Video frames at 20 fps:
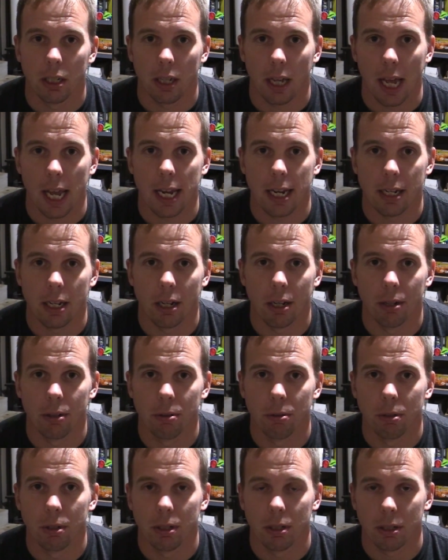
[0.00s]

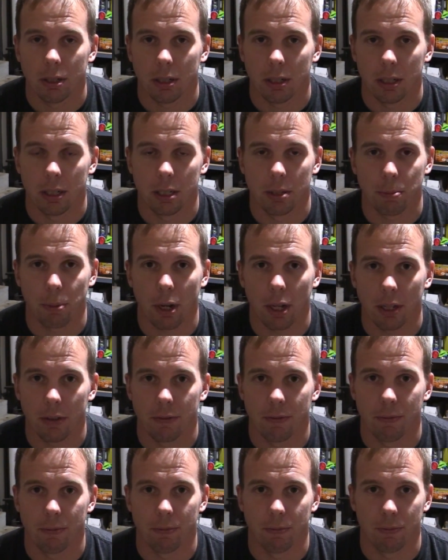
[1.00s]
8.0. It's probably
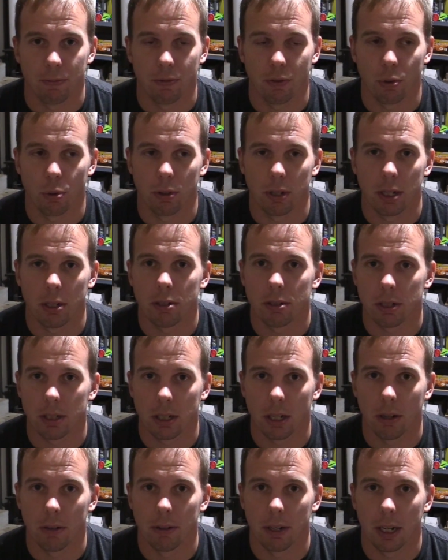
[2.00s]
4 years
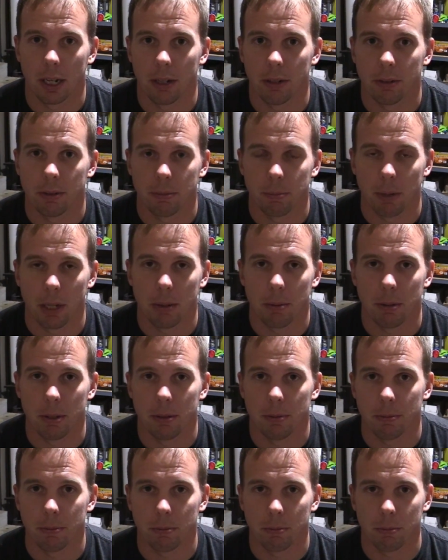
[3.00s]
ago now,
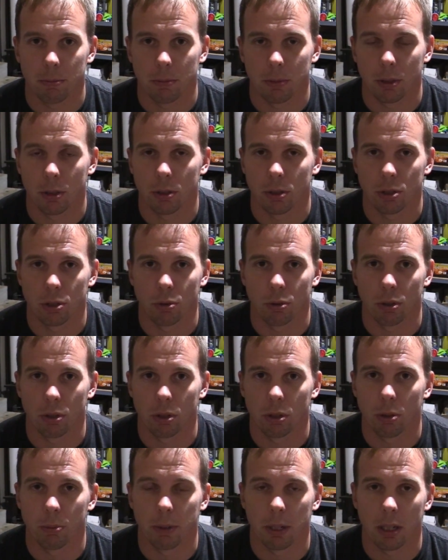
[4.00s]
maybe a little shorter, a
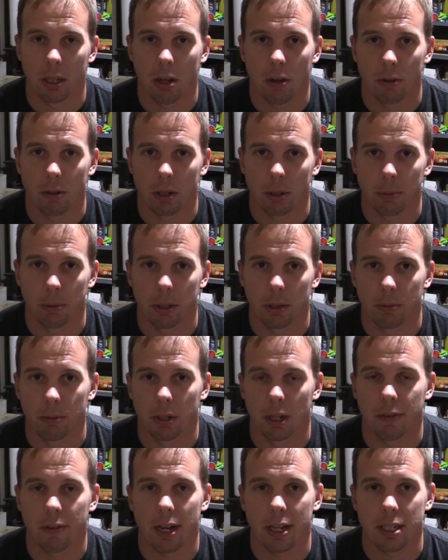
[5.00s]
little bit longer. But
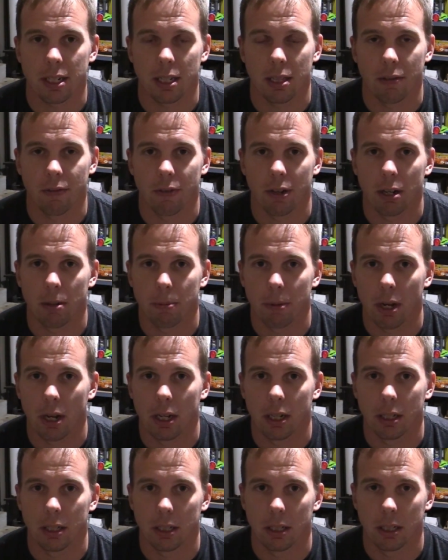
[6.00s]
whenever I seen the
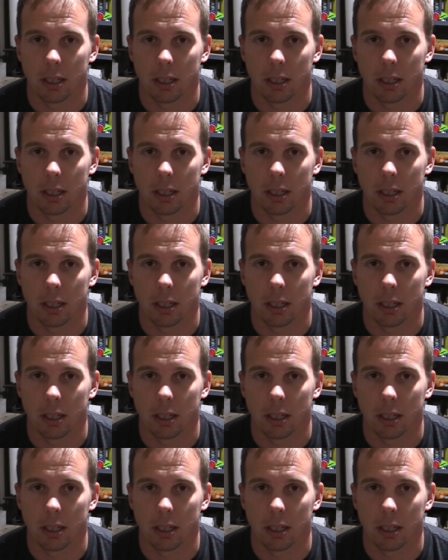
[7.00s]
Fairmont,